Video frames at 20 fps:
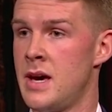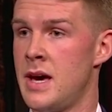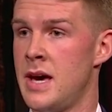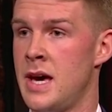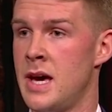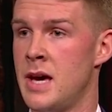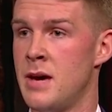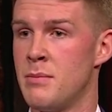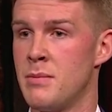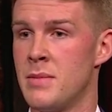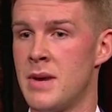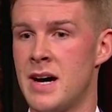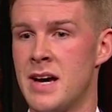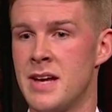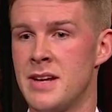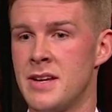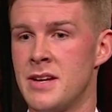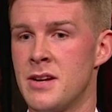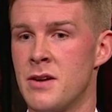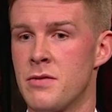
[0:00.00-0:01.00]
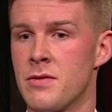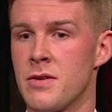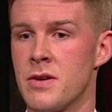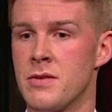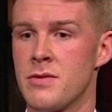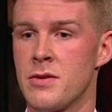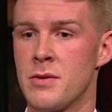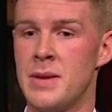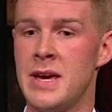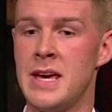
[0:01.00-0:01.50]
Um, and, you know,
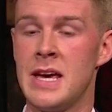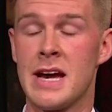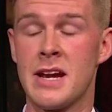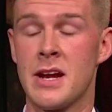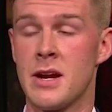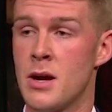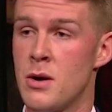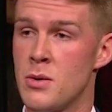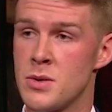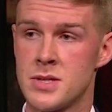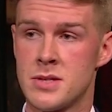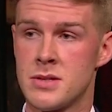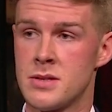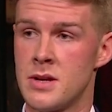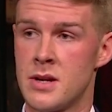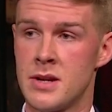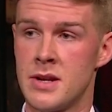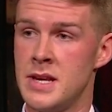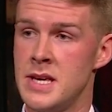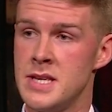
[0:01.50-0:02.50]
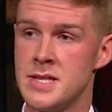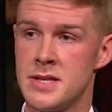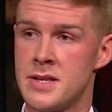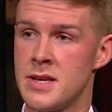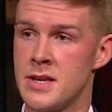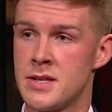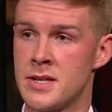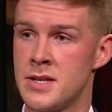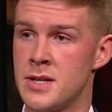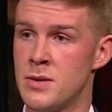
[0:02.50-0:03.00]
for, for me, and I know it's not an easy
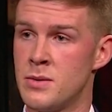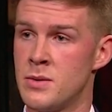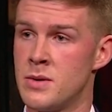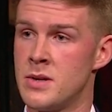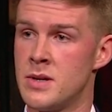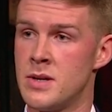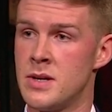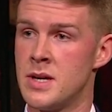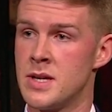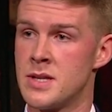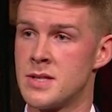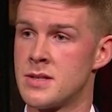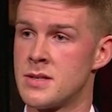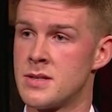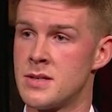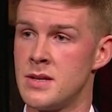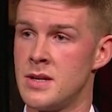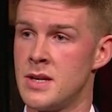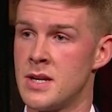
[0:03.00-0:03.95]
thing to do, it's, yeah.